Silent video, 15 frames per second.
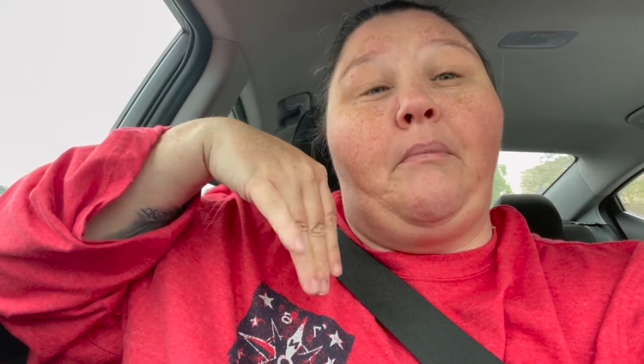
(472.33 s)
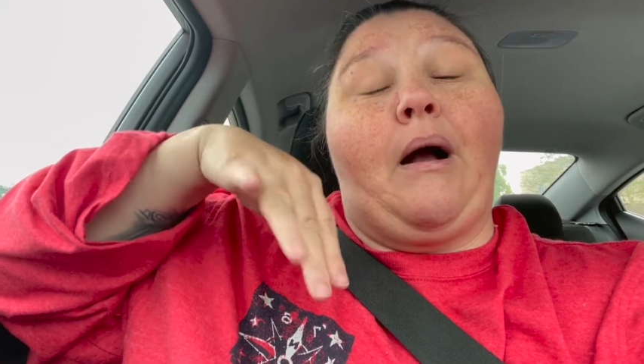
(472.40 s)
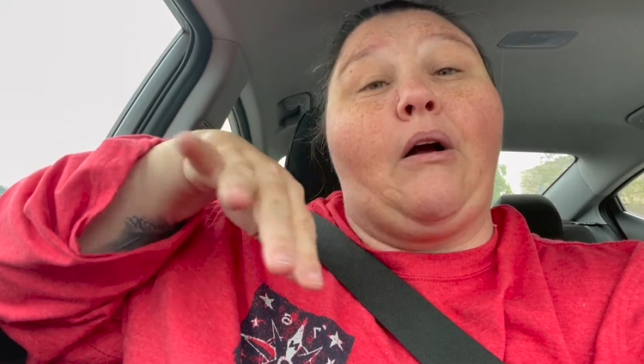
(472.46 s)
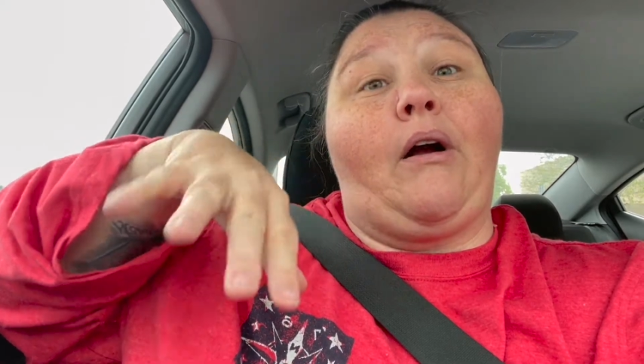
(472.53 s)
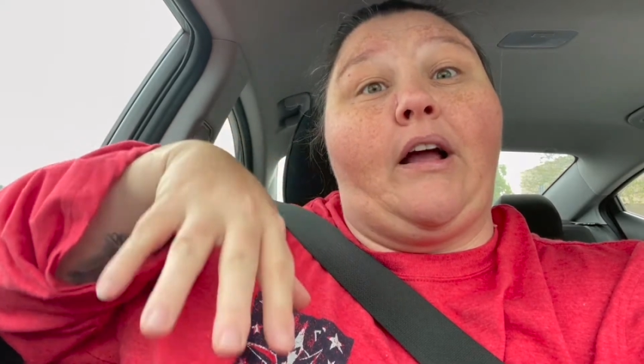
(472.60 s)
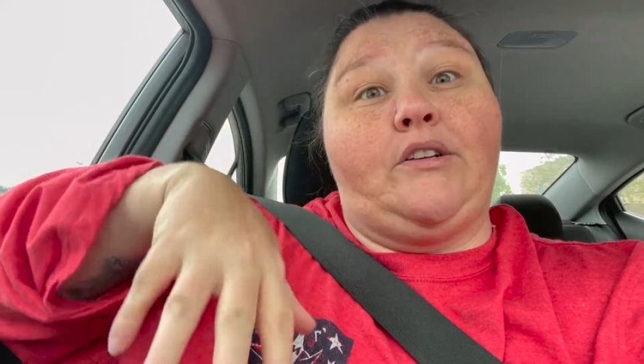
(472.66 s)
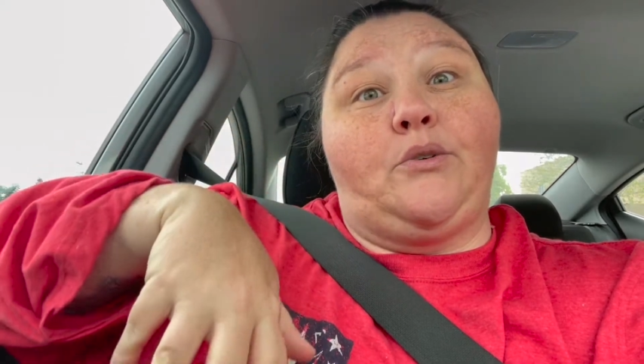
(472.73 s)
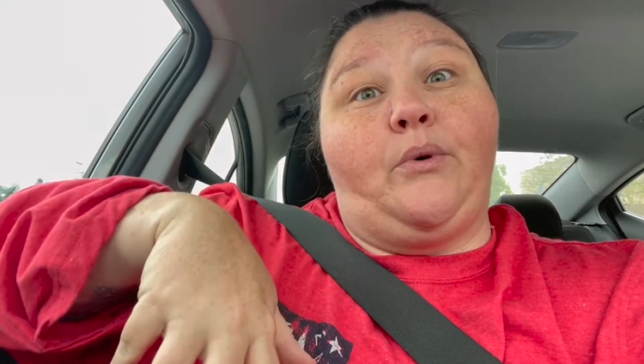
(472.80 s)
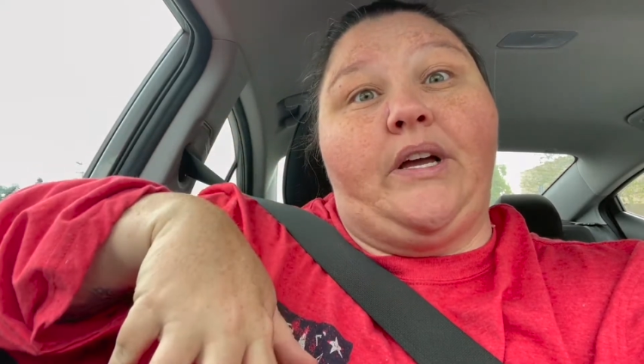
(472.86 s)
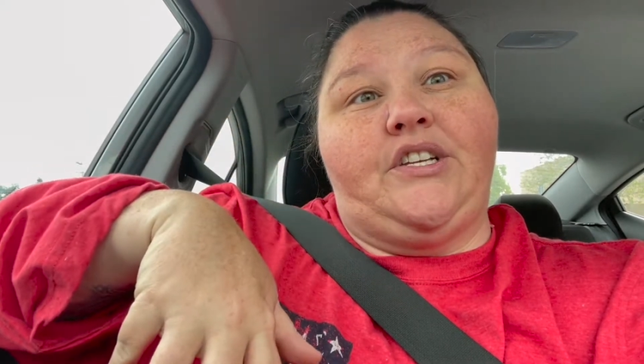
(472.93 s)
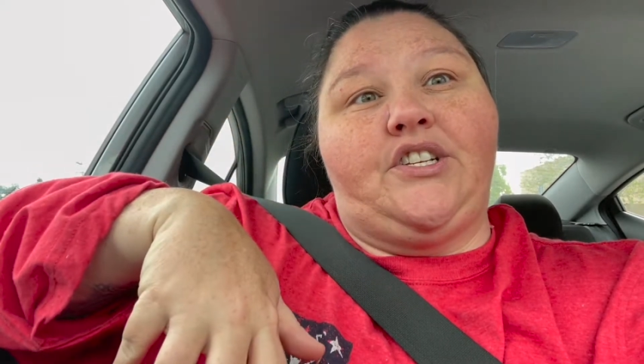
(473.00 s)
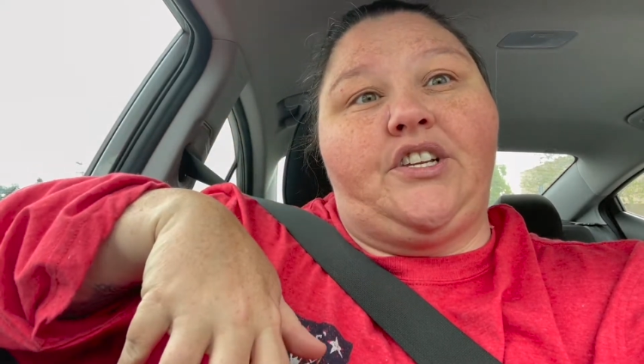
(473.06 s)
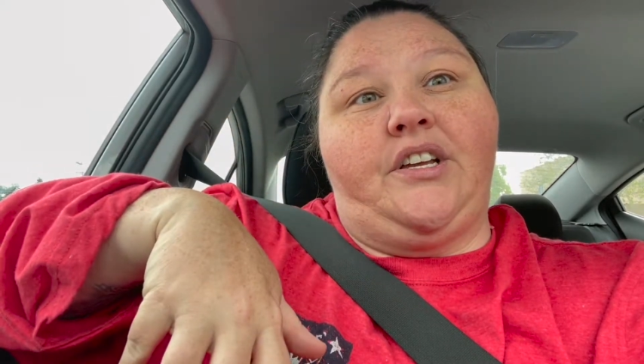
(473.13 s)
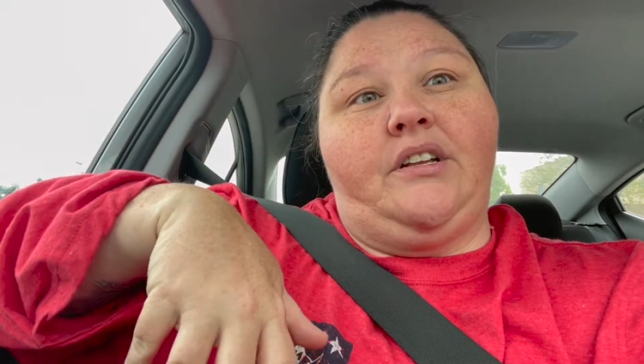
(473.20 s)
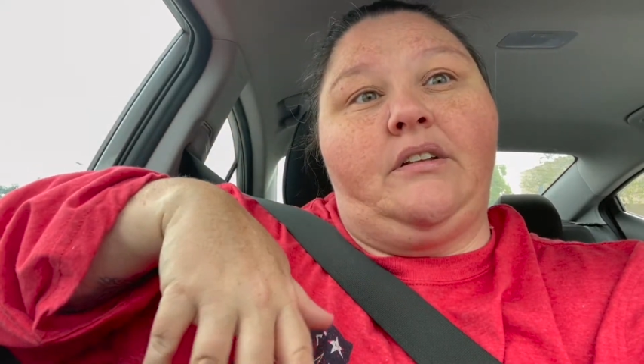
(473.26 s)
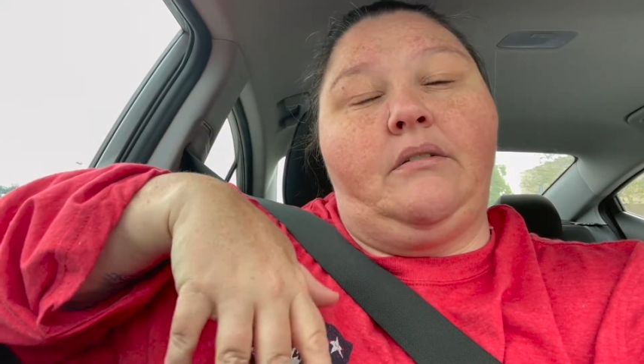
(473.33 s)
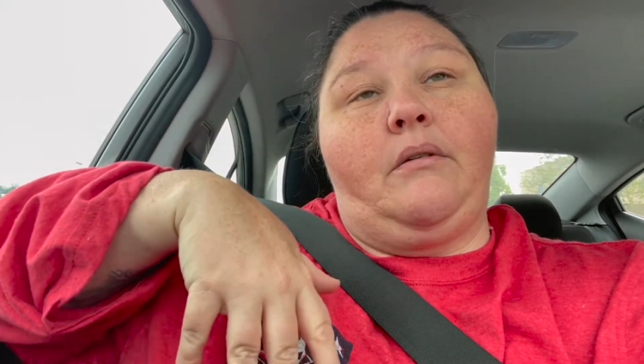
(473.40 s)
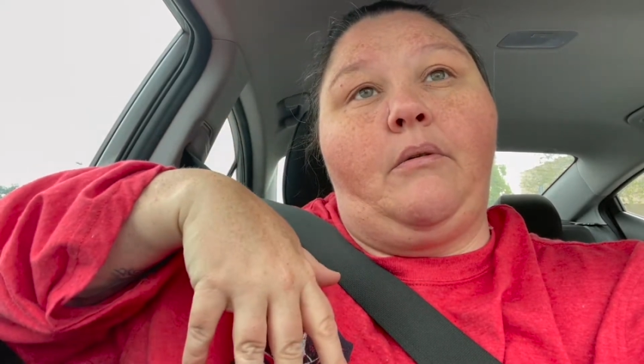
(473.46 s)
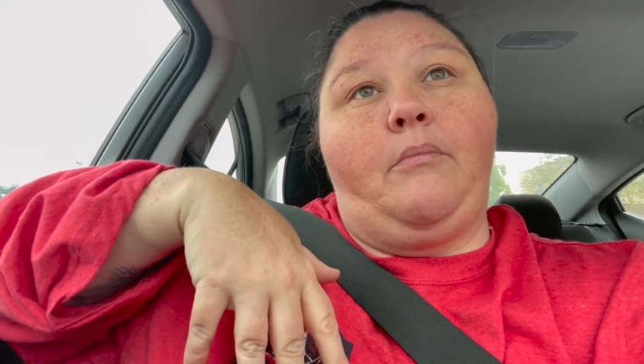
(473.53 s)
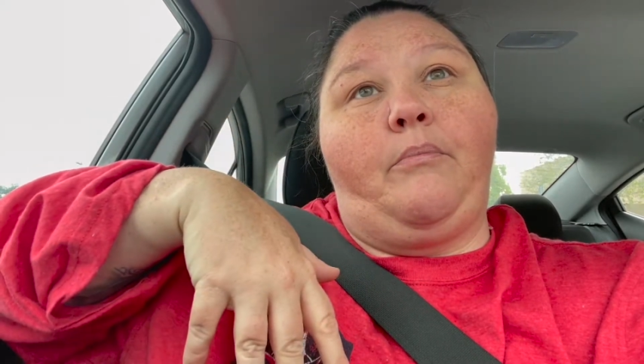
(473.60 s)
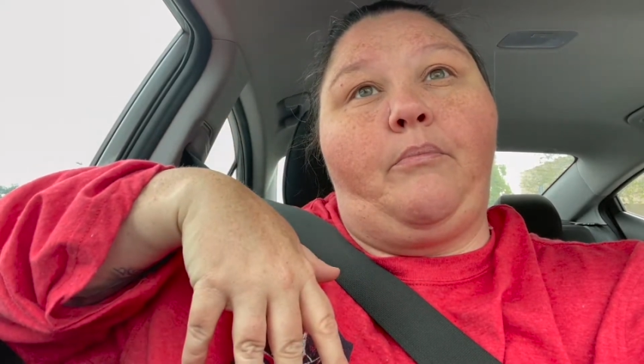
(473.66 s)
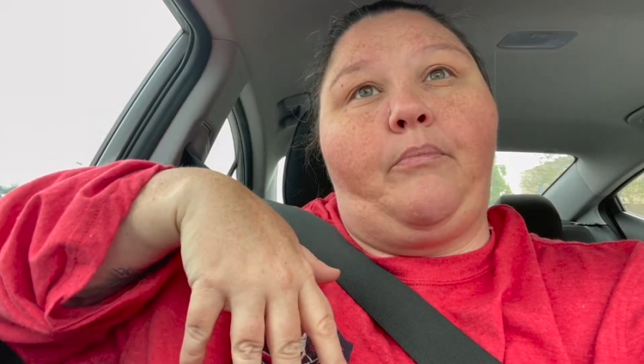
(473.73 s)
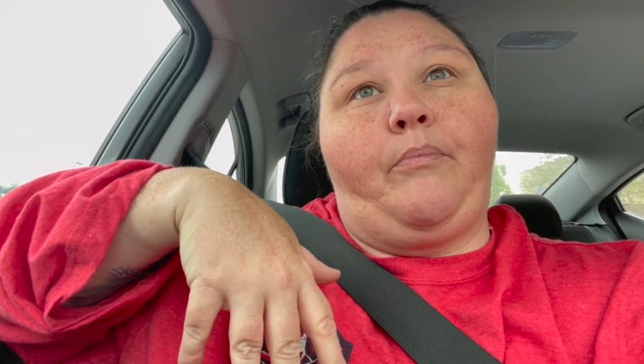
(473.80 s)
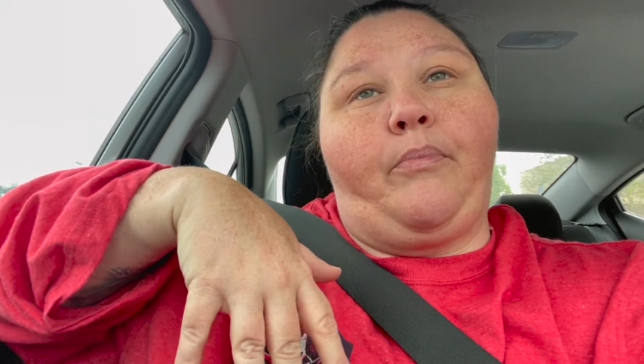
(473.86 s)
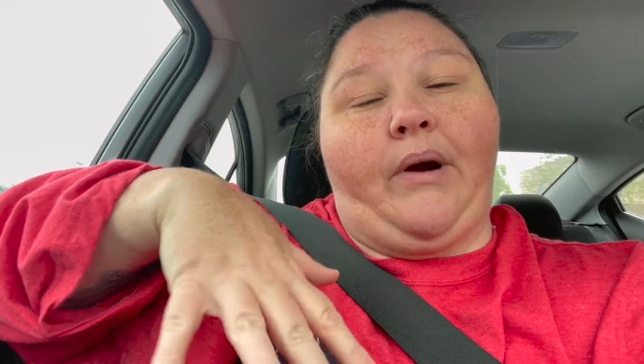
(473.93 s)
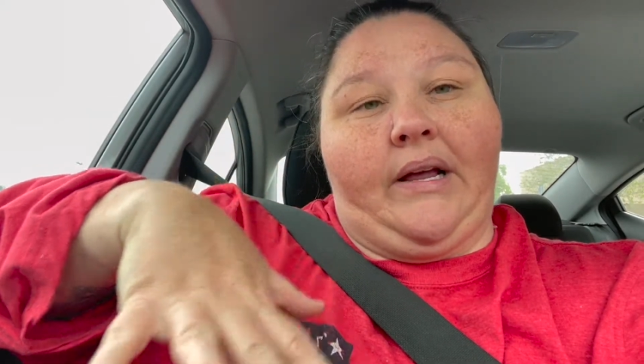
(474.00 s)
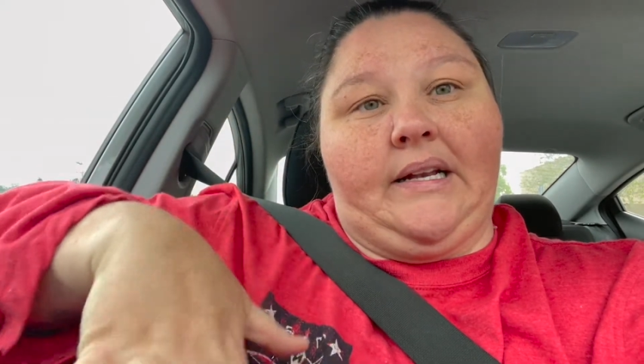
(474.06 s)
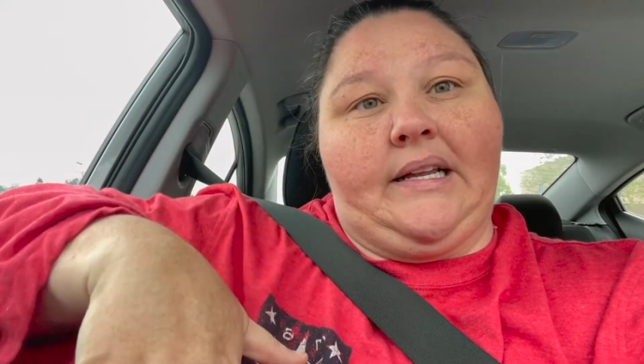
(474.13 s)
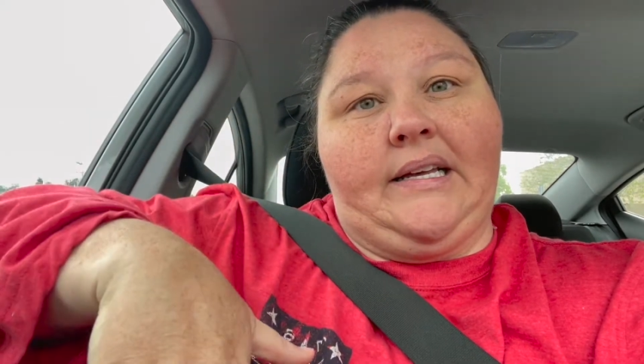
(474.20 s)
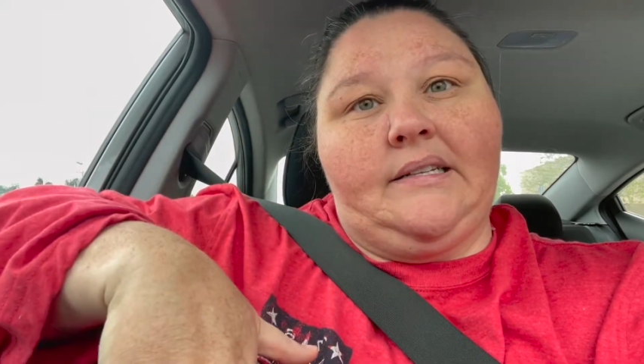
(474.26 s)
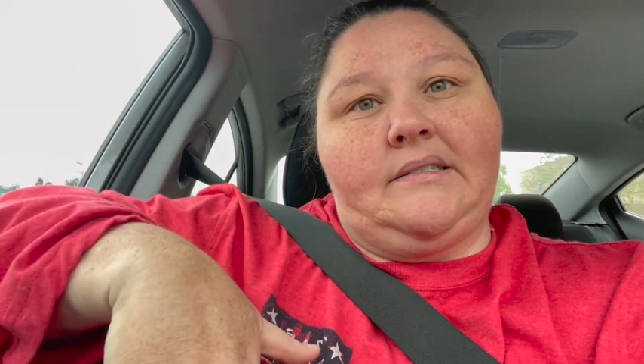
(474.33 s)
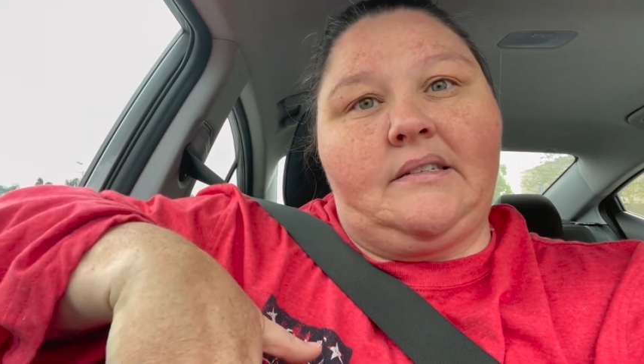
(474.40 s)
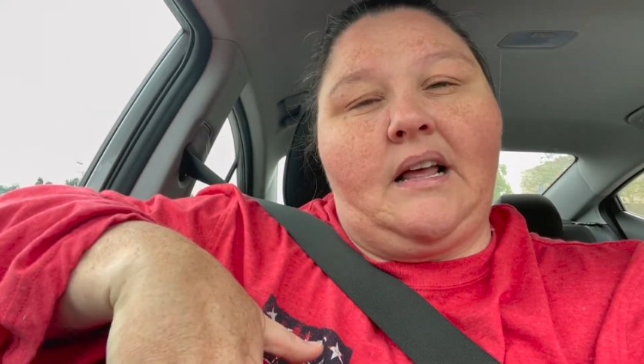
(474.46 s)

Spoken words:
my graduation pregnant.